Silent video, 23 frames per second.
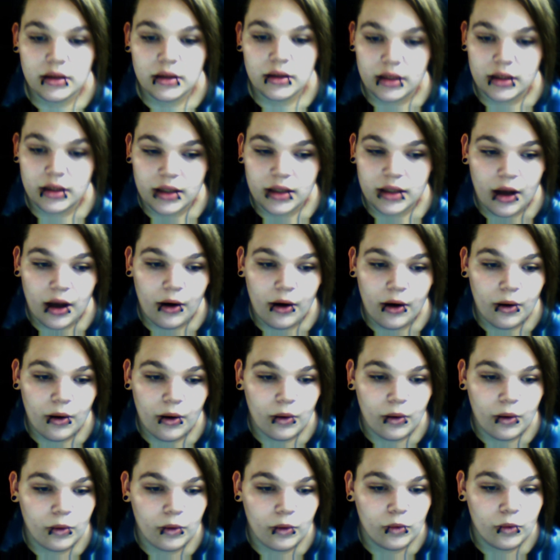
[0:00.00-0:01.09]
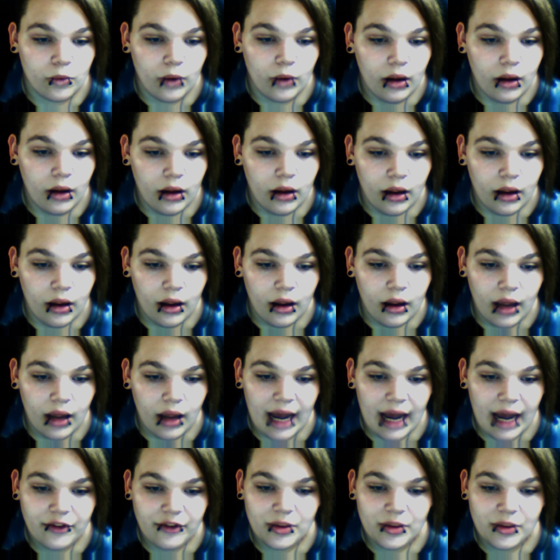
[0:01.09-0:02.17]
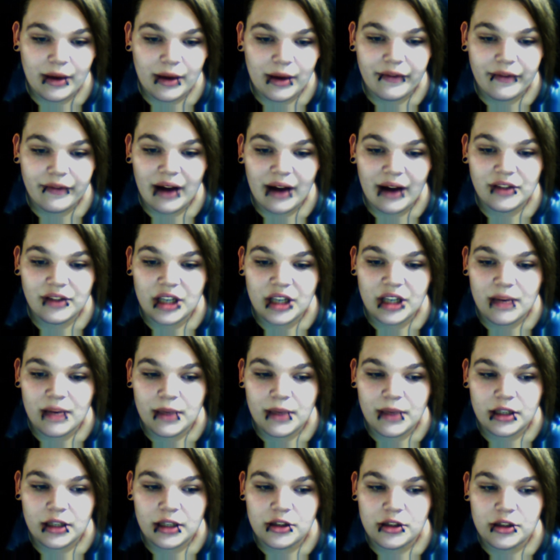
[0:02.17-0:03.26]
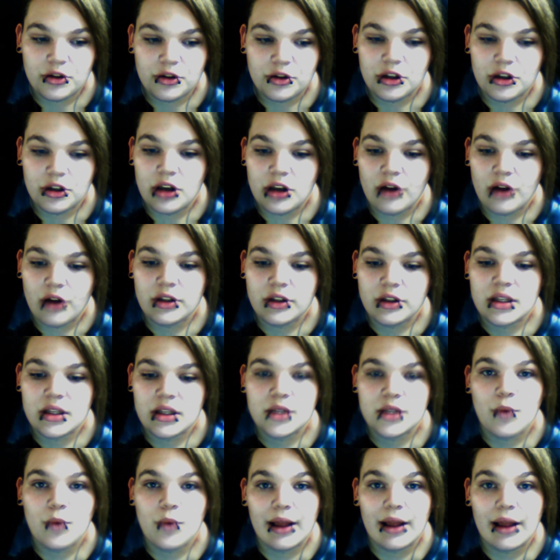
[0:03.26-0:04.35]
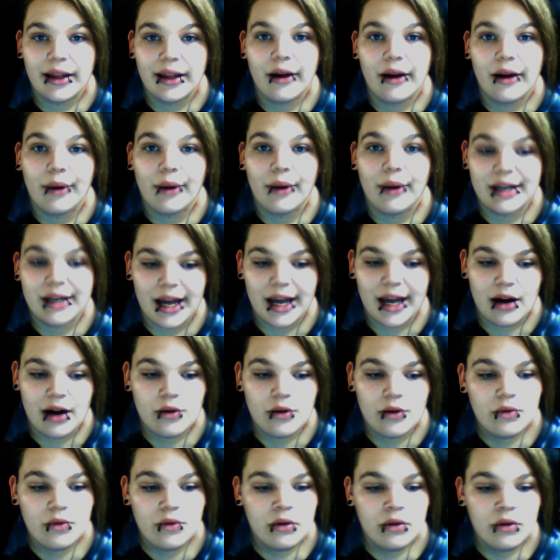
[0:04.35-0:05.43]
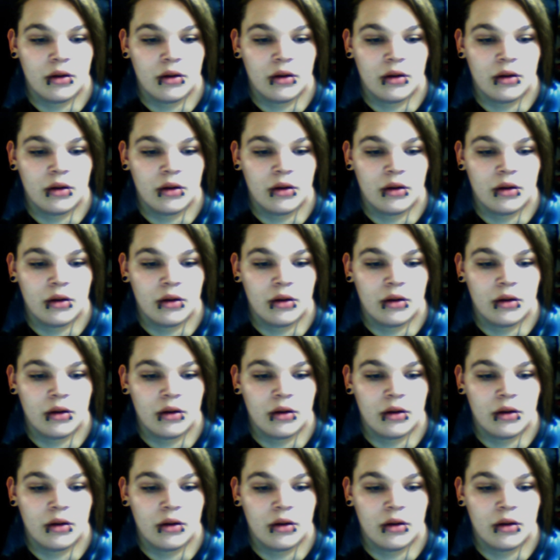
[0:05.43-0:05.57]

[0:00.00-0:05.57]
So after about 5 to 10 minutes you should notice the swelling going down,